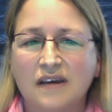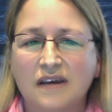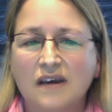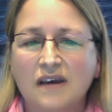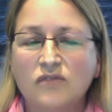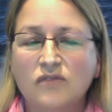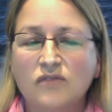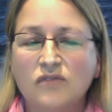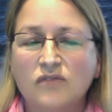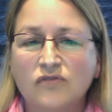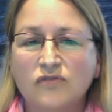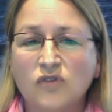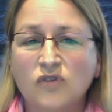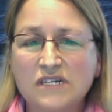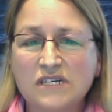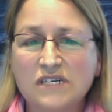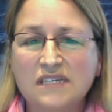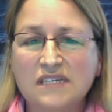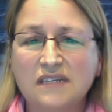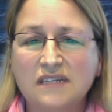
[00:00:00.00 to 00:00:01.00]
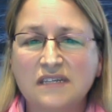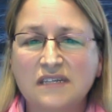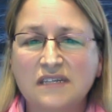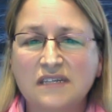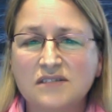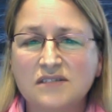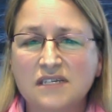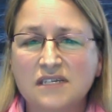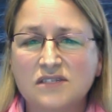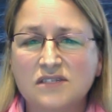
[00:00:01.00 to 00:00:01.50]
For 14
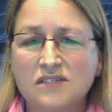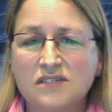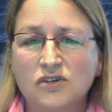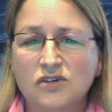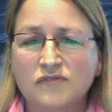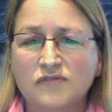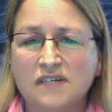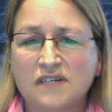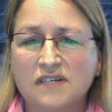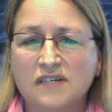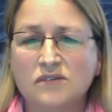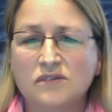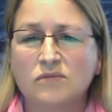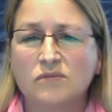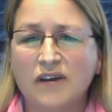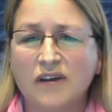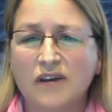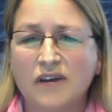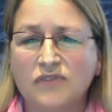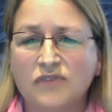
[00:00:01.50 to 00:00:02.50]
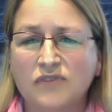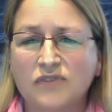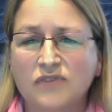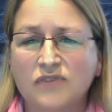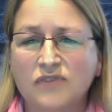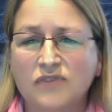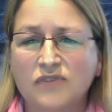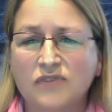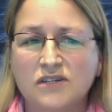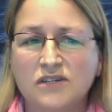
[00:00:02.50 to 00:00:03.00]
years, he served as refuge
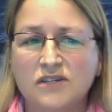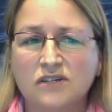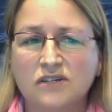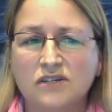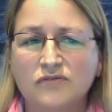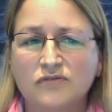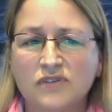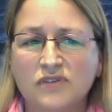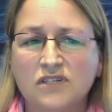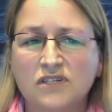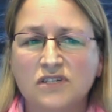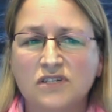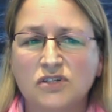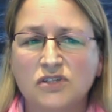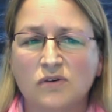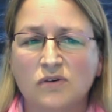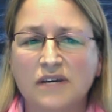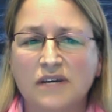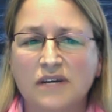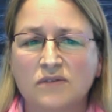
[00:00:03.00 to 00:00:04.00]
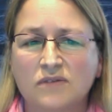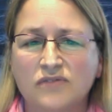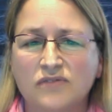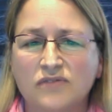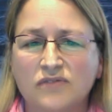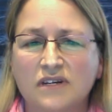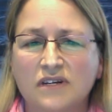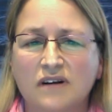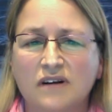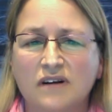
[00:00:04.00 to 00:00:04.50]
manager for the Detroit
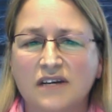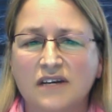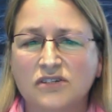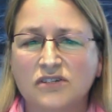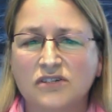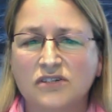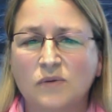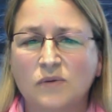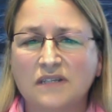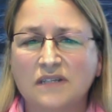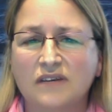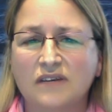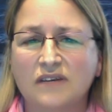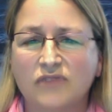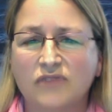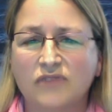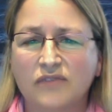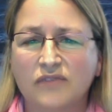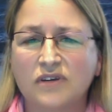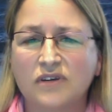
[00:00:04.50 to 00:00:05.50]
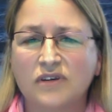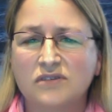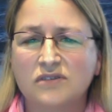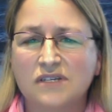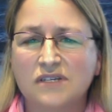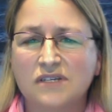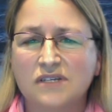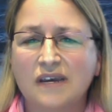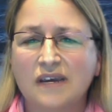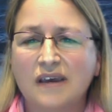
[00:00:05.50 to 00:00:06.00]
River International Wildlife
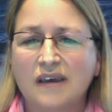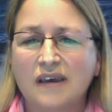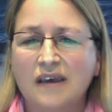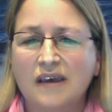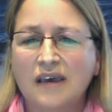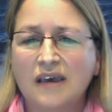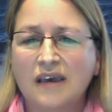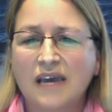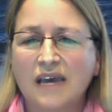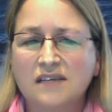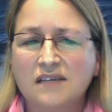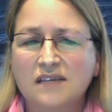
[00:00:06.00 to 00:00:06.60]
Refuge, and he's